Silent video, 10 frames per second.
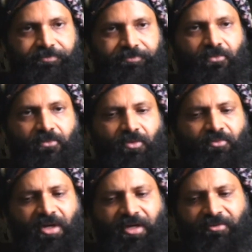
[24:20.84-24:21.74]
Why
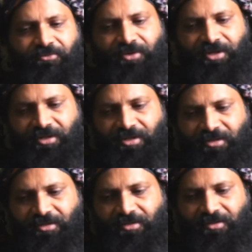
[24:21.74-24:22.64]
every
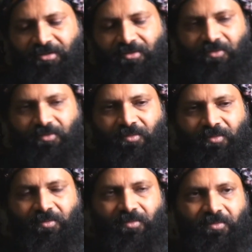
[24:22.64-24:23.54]
year
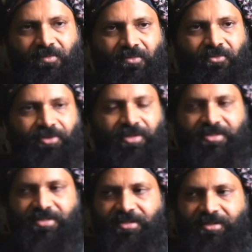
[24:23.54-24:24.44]
we
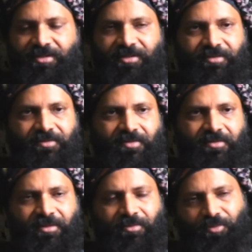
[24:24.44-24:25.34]
see
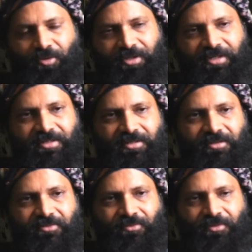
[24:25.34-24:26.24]
some protest
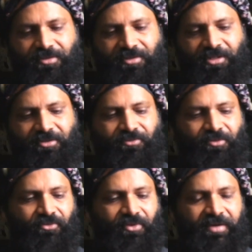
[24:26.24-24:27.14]
for 3, 4,
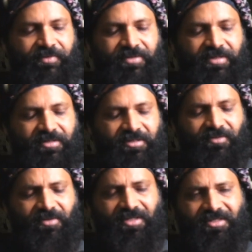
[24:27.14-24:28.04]
5, 6, 7
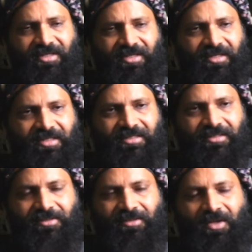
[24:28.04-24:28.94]
days, 10 days?
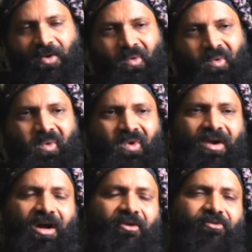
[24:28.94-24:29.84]

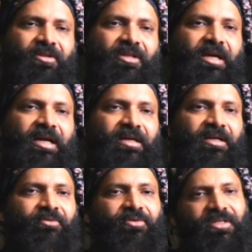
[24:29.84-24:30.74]
After that,
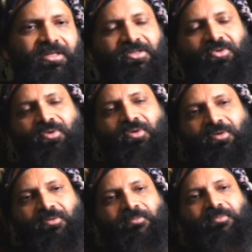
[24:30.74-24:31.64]
everything is
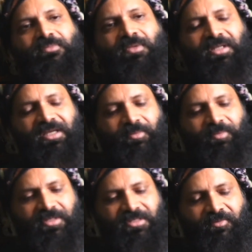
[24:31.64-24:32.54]
gone. Nothing
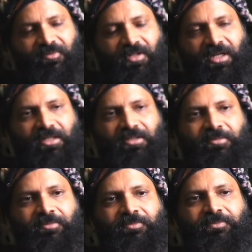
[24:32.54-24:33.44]
happens after that.
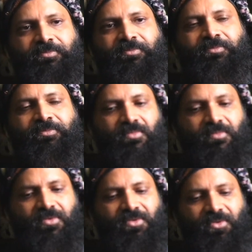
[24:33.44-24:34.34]

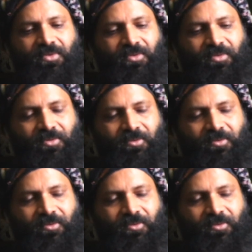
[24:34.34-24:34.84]
So